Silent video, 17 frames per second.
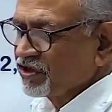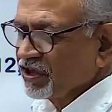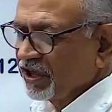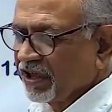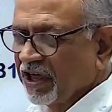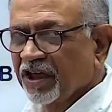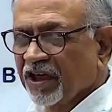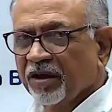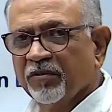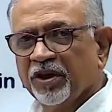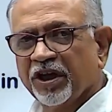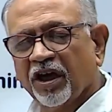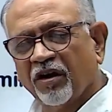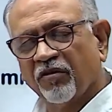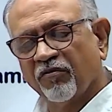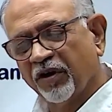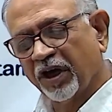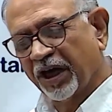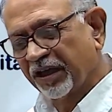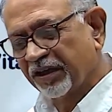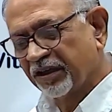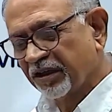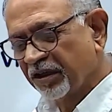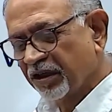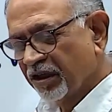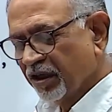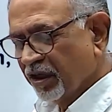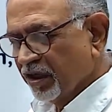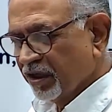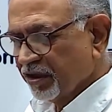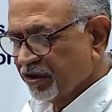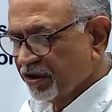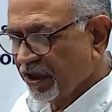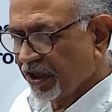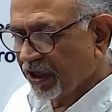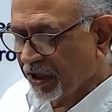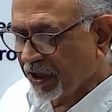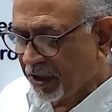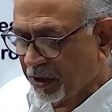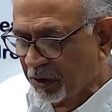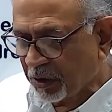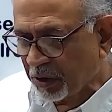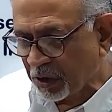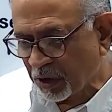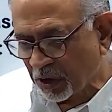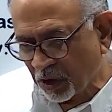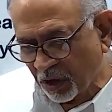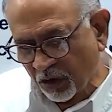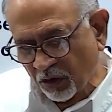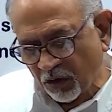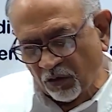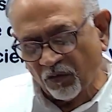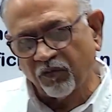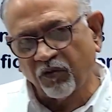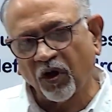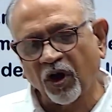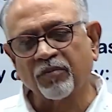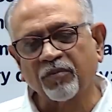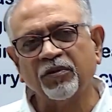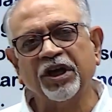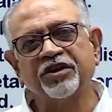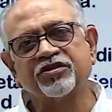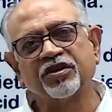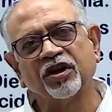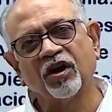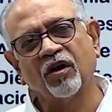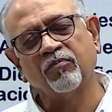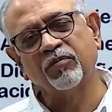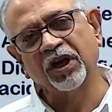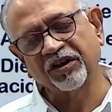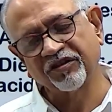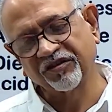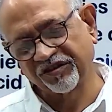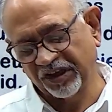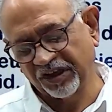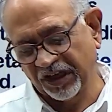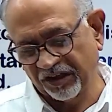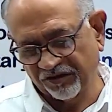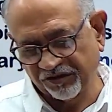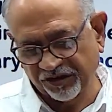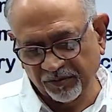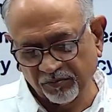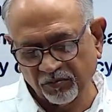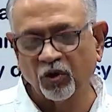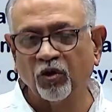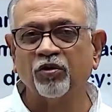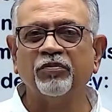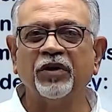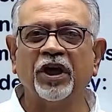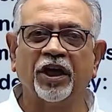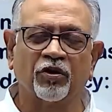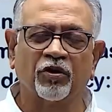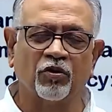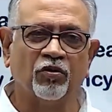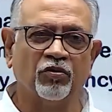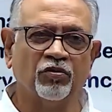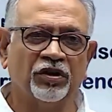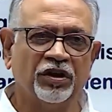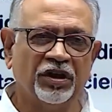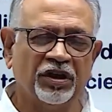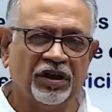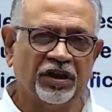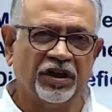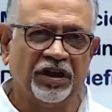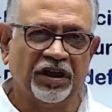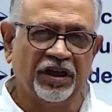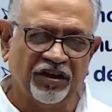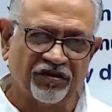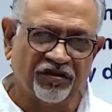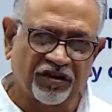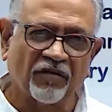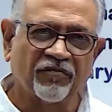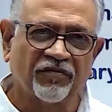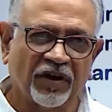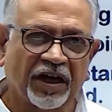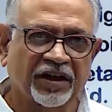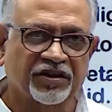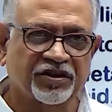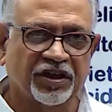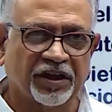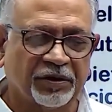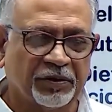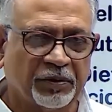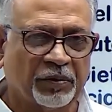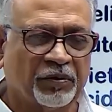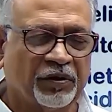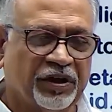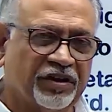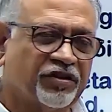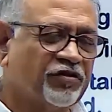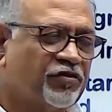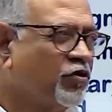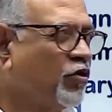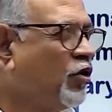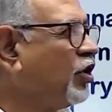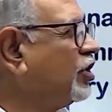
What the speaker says: anemia, when the formation of blood cells in bone marrow is affected, it is called